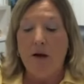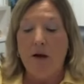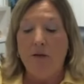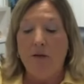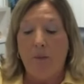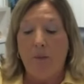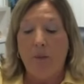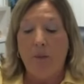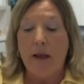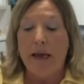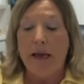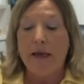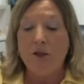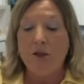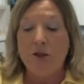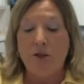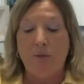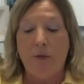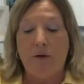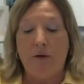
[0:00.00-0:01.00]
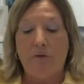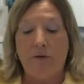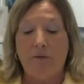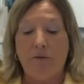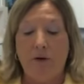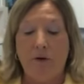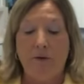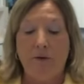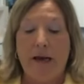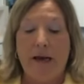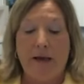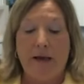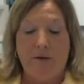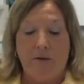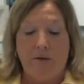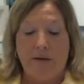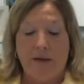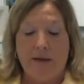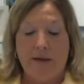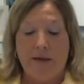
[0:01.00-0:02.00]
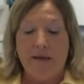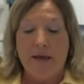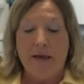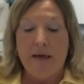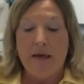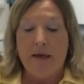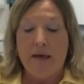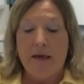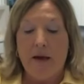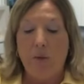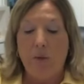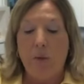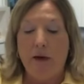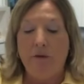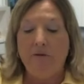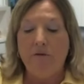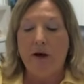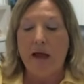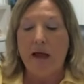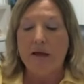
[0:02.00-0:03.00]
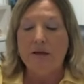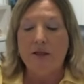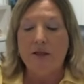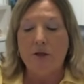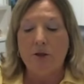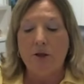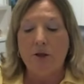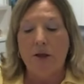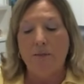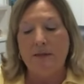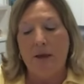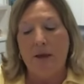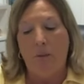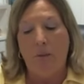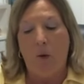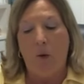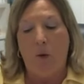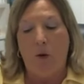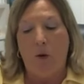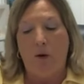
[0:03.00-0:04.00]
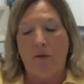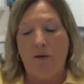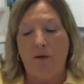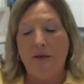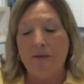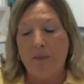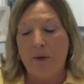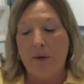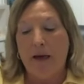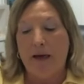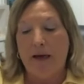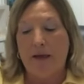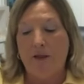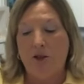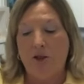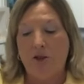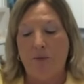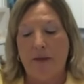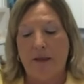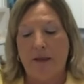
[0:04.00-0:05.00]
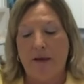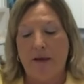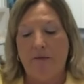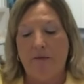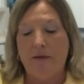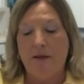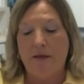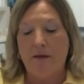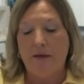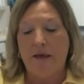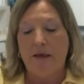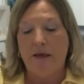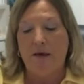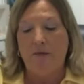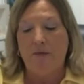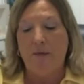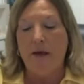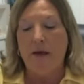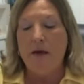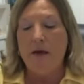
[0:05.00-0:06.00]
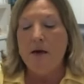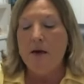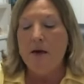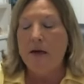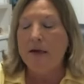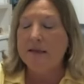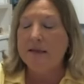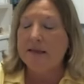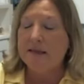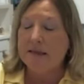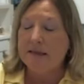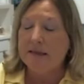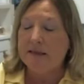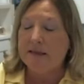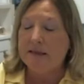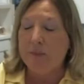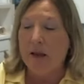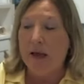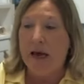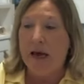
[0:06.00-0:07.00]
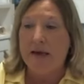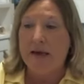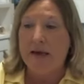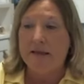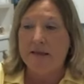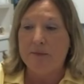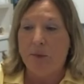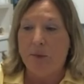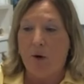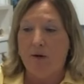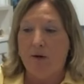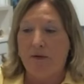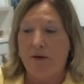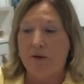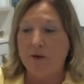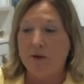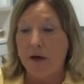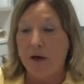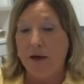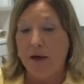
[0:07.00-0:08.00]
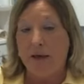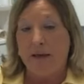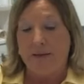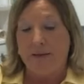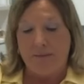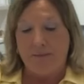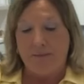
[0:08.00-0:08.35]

The plan should be reviewed annually, and when a volunteer comes on board, this plan should be given to them and explained as part of their training.